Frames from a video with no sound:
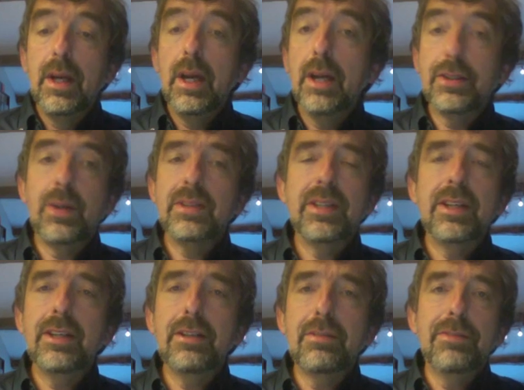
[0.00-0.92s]
So it's
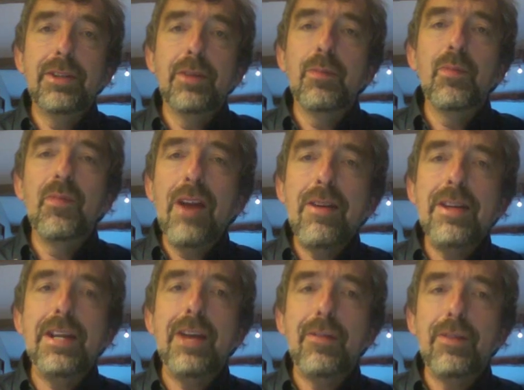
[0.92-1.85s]
in very
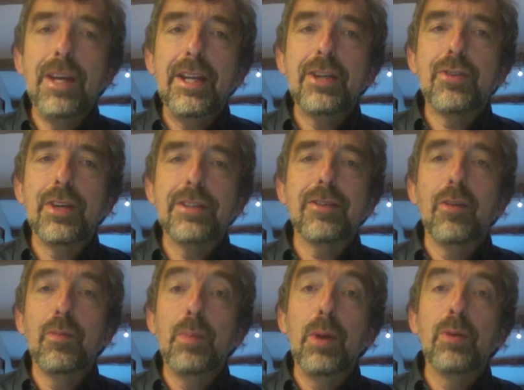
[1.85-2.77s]
definitely interests
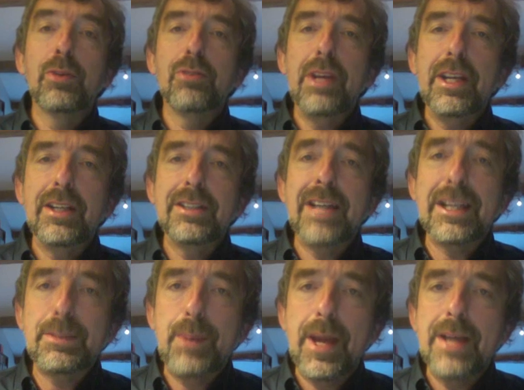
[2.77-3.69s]
of both Greek
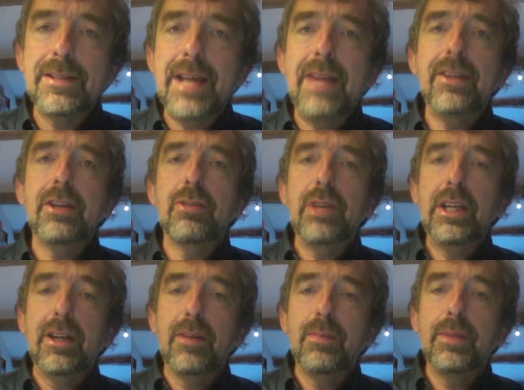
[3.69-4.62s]
taxpayers and the
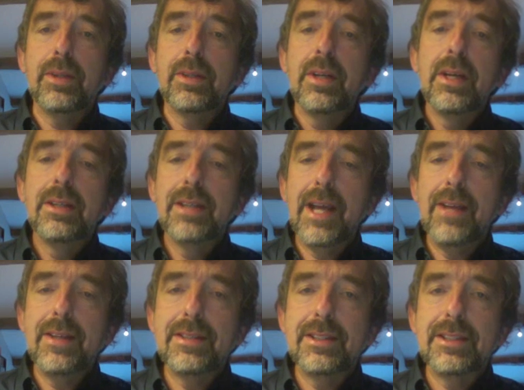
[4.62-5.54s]
Greek government to get
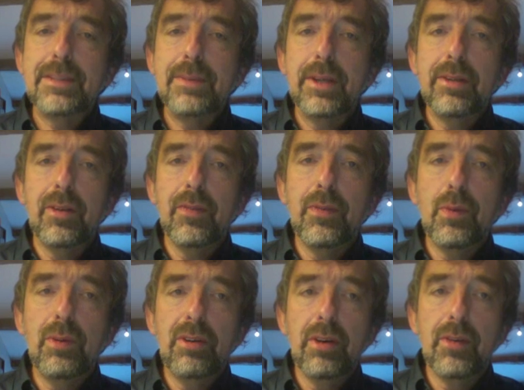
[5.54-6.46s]
this system off
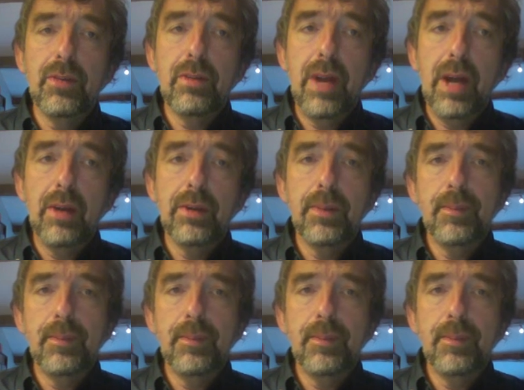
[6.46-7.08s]
the ground.